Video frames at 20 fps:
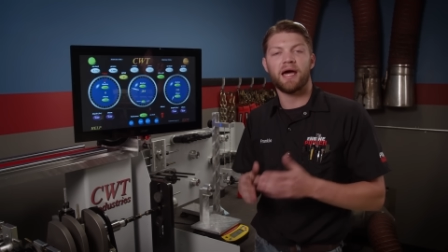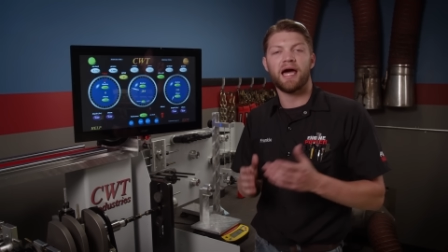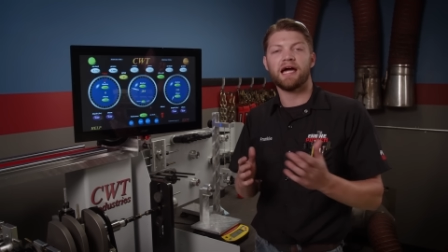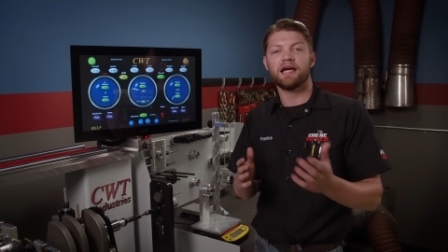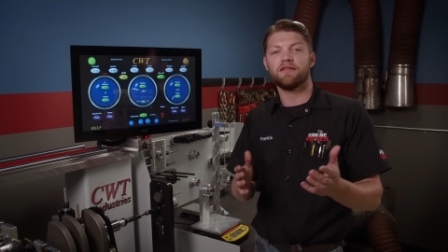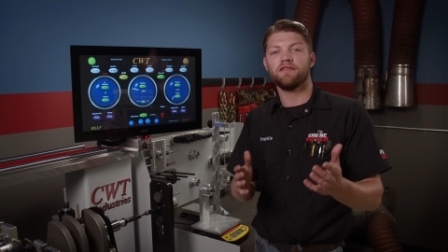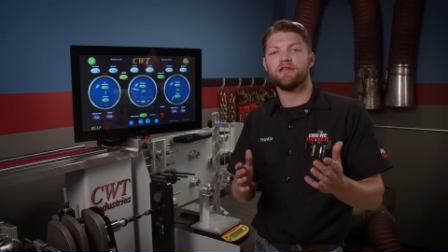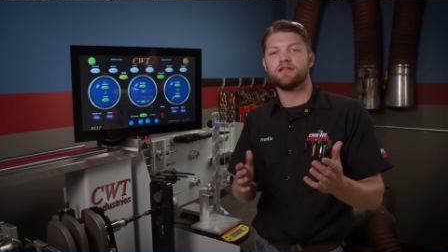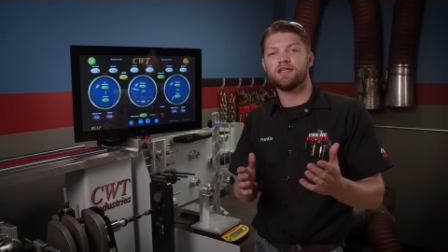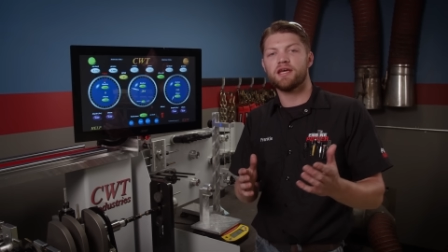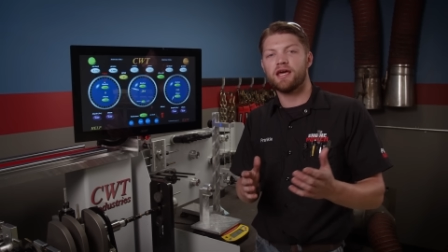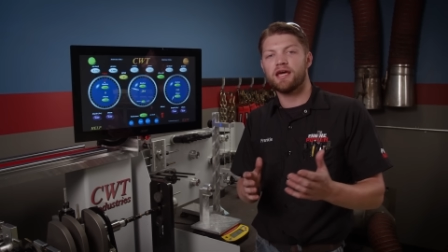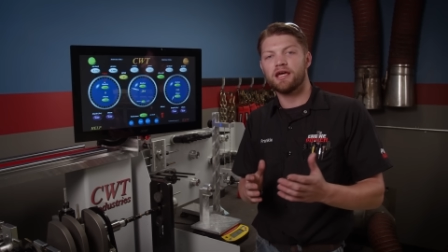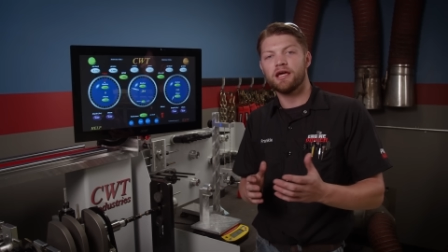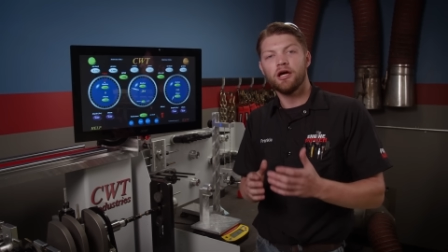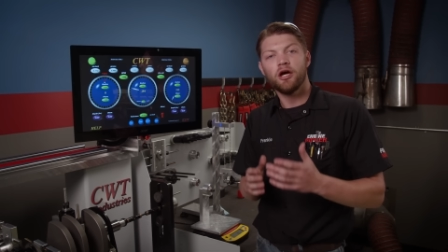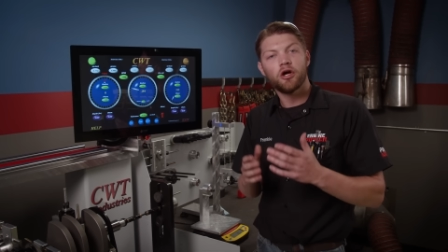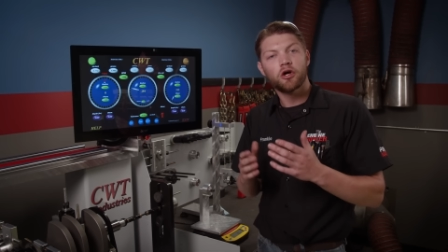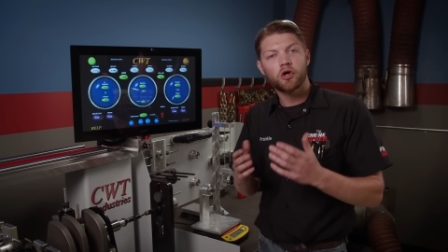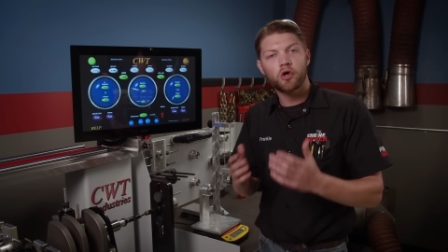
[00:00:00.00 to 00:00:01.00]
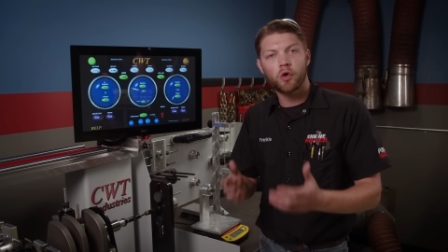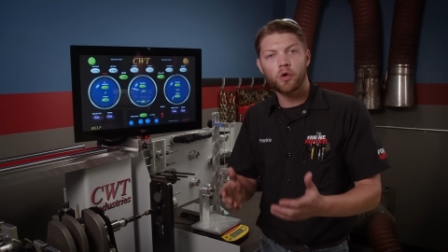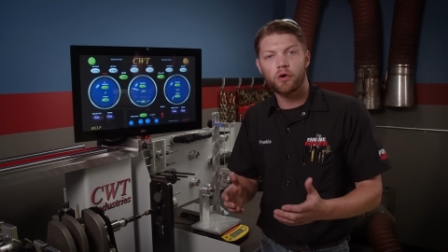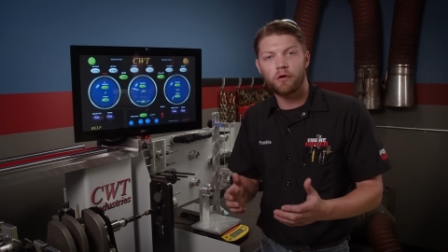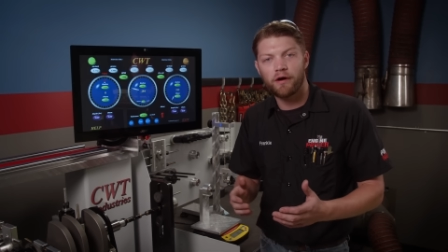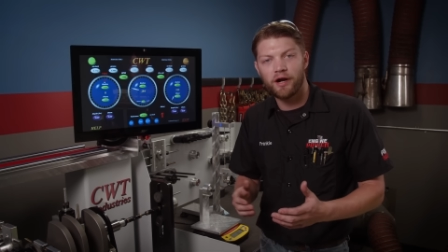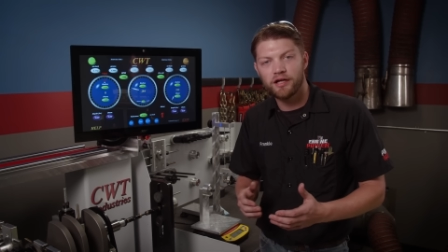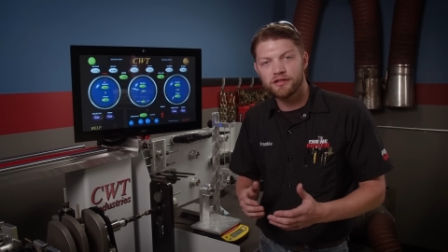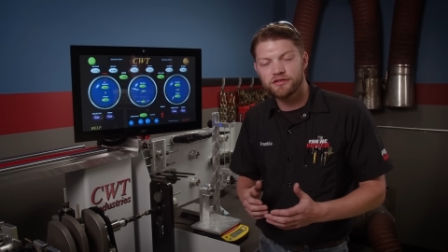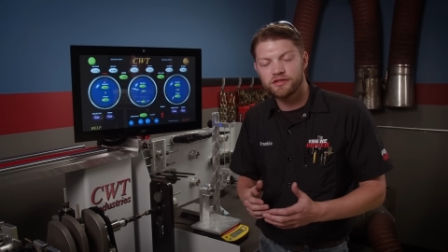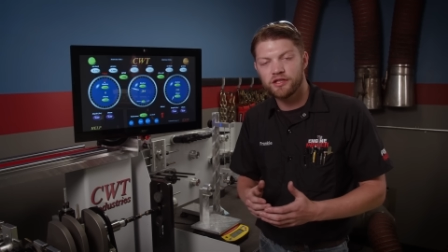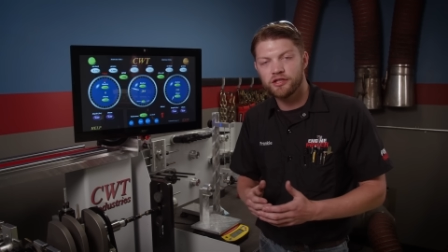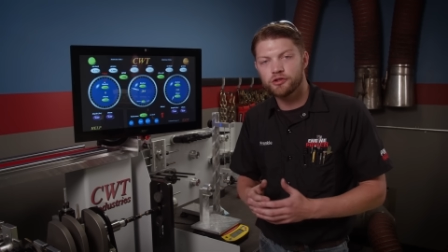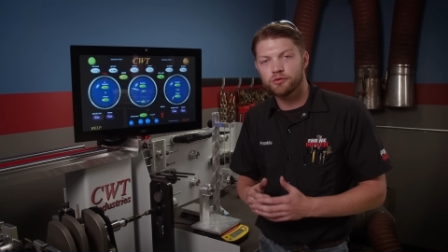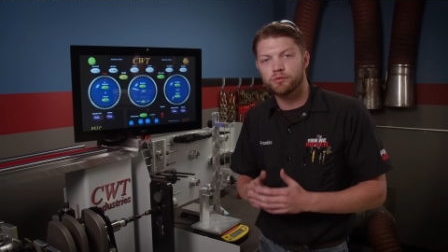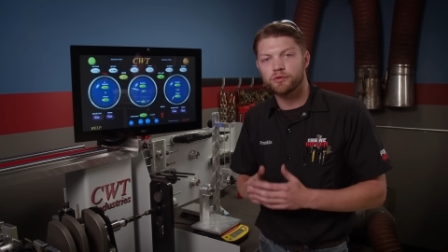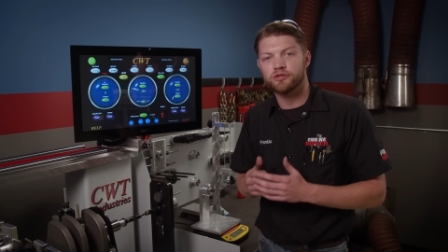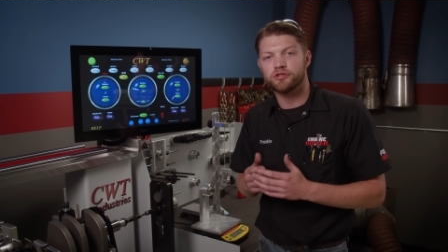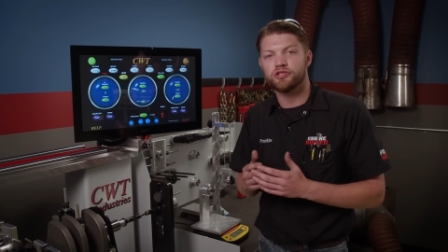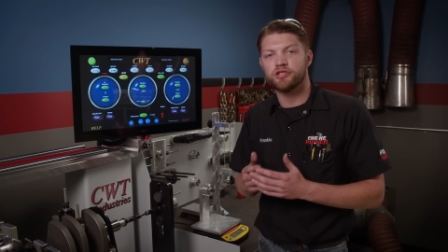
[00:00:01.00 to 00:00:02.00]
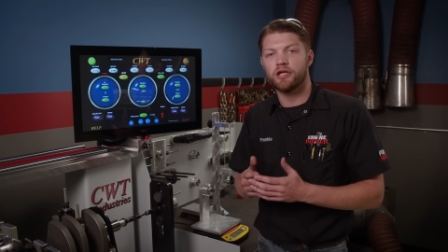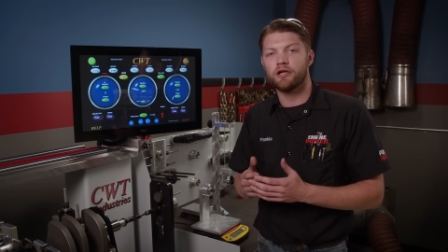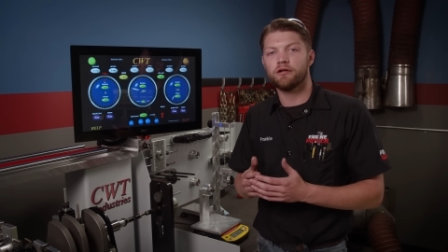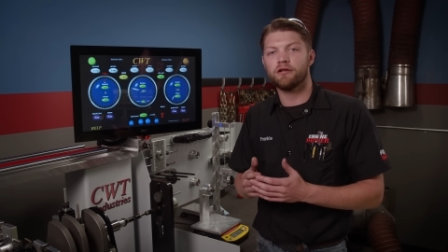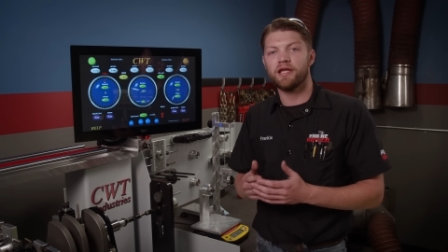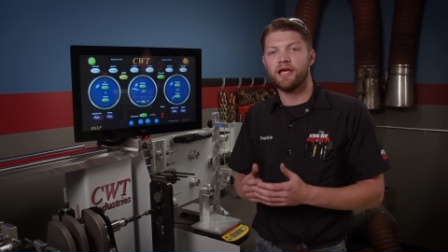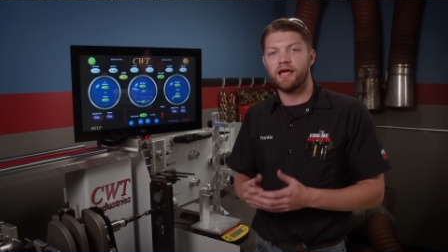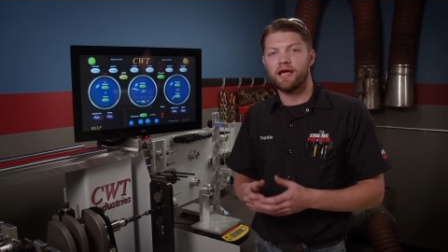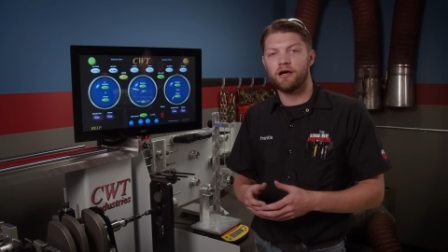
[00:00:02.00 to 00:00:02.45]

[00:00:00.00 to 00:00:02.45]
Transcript: Back in the day, 1/4 ounce-inch was generally